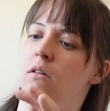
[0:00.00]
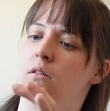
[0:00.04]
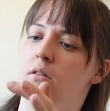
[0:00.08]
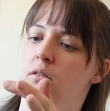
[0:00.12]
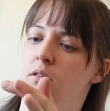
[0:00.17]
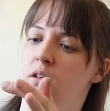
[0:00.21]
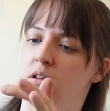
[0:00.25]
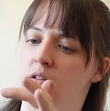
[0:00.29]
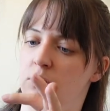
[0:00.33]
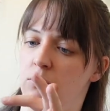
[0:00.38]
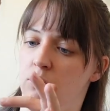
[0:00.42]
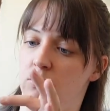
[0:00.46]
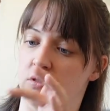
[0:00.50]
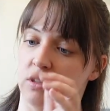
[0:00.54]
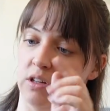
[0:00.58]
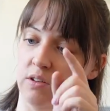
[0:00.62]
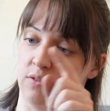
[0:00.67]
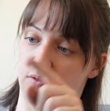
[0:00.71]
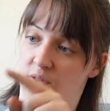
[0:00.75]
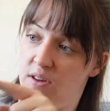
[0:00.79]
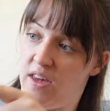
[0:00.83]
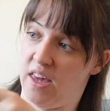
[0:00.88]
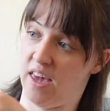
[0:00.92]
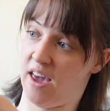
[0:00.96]
There's a new
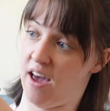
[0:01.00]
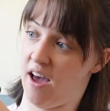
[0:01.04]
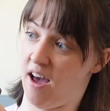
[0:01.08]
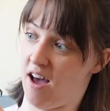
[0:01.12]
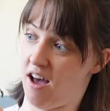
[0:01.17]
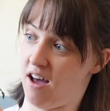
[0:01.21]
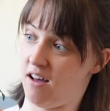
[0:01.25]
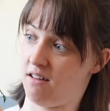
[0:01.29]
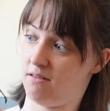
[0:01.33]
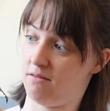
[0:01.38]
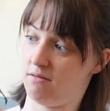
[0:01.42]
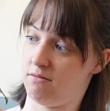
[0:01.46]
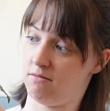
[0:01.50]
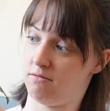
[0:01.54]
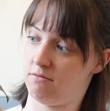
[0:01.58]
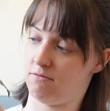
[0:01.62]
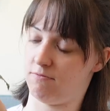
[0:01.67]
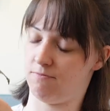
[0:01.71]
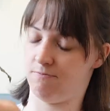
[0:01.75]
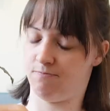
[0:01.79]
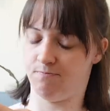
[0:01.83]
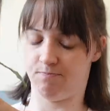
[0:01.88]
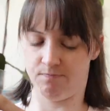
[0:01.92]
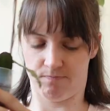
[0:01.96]
leaf here.
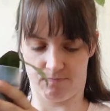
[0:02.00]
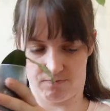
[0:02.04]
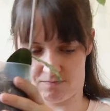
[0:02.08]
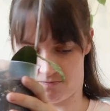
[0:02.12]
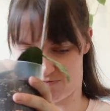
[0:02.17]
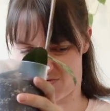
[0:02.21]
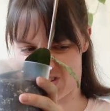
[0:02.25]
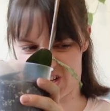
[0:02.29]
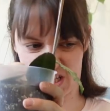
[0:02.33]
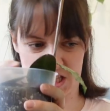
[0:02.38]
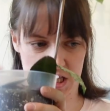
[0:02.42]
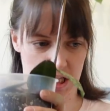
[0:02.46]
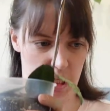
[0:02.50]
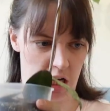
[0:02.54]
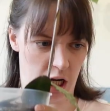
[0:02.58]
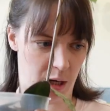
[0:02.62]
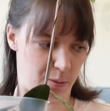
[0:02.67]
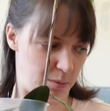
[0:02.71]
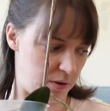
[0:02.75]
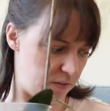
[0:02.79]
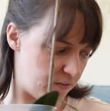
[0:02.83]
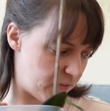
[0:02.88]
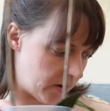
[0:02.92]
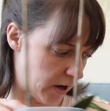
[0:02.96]
It's going to
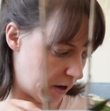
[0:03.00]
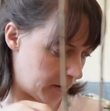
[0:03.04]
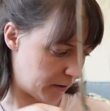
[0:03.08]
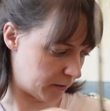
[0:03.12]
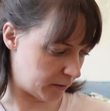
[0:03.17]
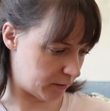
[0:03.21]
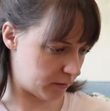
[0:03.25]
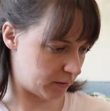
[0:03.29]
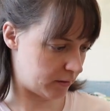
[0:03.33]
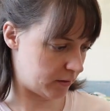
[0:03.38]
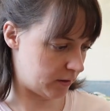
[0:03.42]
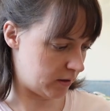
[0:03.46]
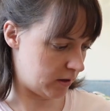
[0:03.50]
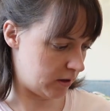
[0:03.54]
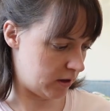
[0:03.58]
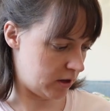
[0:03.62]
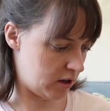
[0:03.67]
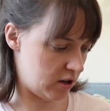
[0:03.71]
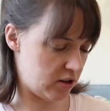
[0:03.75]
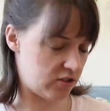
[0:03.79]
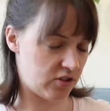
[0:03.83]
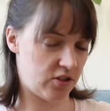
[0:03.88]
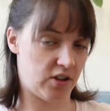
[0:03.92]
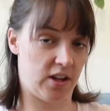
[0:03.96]
be fine.
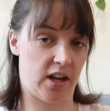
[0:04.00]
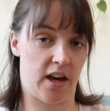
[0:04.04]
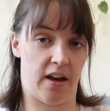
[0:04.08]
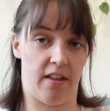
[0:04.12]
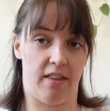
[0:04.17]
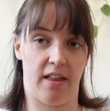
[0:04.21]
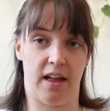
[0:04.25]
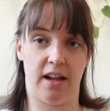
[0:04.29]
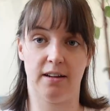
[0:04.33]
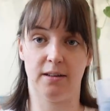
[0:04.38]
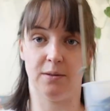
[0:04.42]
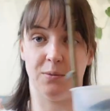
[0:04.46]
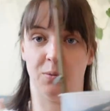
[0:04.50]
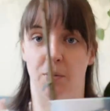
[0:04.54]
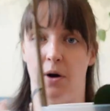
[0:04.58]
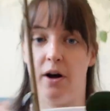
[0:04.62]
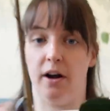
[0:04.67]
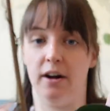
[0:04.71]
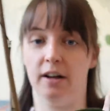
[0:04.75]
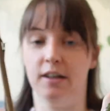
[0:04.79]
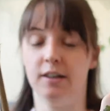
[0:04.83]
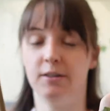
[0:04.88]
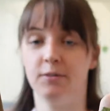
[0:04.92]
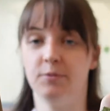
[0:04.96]
So yeah, that is
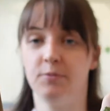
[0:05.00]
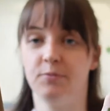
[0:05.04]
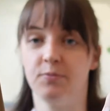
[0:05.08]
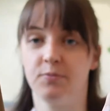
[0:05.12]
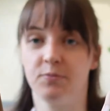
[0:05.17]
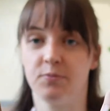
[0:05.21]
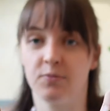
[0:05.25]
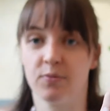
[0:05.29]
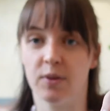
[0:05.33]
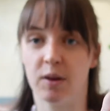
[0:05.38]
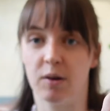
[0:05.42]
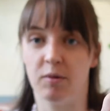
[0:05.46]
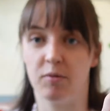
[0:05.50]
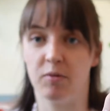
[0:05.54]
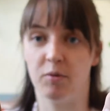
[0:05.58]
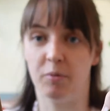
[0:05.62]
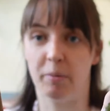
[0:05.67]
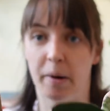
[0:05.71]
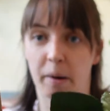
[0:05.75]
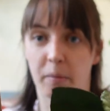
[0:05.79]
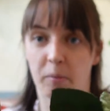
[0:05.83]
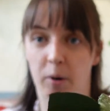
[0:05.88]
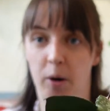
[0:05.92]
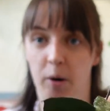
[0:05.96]
one for
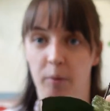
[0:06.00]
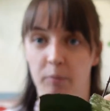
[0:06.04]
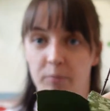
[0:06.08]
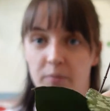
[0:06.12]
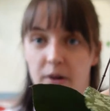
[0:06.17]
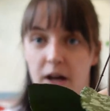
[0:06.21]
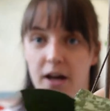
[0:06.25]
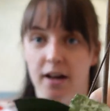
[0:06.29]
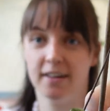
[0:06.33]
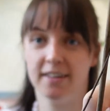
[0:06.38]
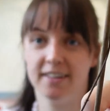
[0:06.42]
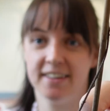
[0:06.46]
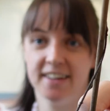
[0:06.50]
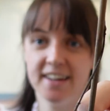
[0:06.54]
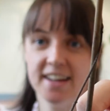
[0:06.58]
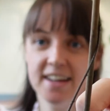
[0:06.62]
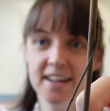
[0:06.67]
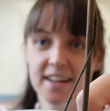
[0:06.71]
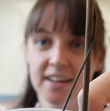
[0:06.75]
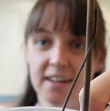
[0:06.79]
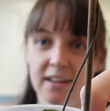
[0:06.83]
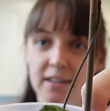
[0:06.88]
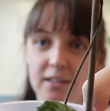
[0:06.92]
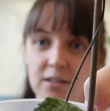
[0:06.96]
my mom.
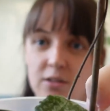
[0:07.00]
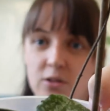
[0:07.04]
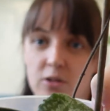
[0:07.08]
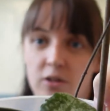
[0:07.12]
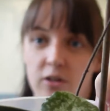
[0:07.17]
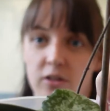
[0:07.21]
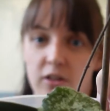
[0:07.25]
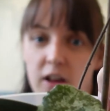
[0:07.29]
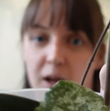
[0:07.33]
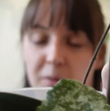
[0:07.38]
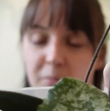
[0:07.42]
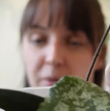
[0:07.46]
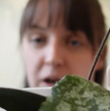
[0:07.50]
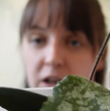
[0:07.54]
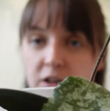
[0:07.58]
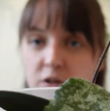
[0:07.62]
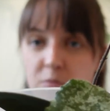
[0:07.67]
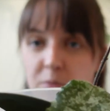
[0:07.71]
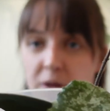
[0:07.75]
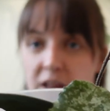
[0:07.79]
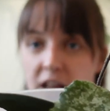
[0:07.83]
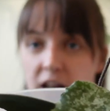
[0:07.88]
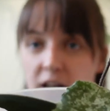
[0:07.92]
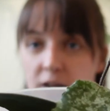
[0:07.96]
Doesn't look like
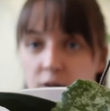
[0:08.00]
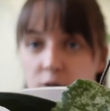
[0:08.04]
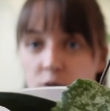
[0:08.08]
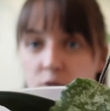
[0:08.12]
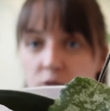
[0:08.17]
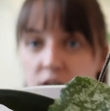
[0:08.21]
much, but that new